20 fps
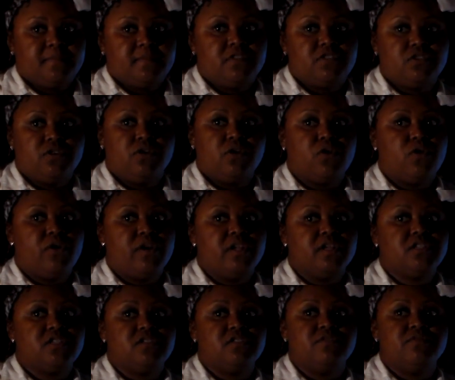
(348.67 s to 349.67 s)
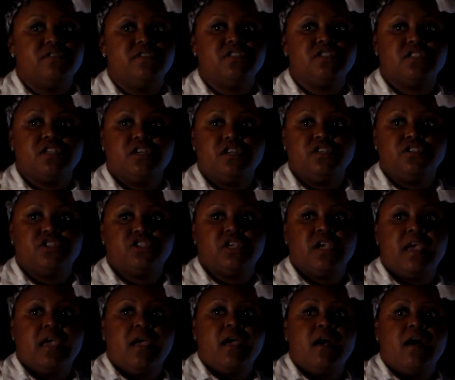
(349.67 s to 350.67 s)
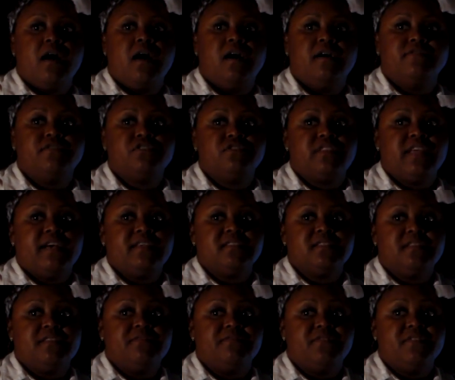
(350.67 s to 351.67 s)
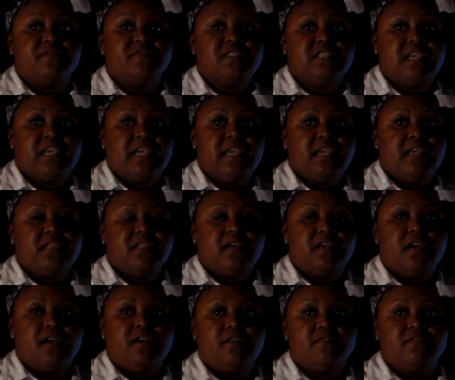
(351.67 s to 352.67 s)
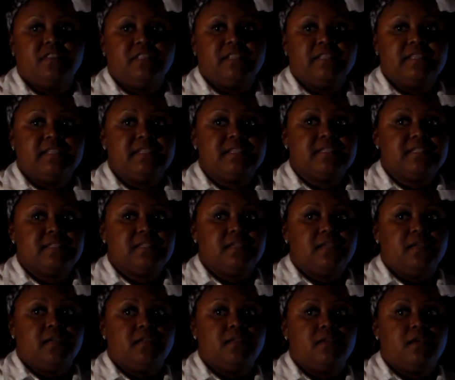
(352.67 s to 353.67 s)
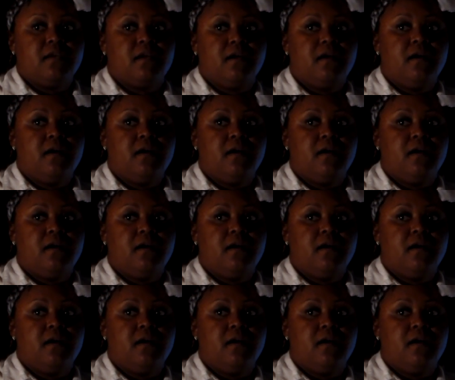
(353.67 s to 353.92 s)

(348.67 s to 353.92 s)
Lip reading: So according to the research of 2015 of the listed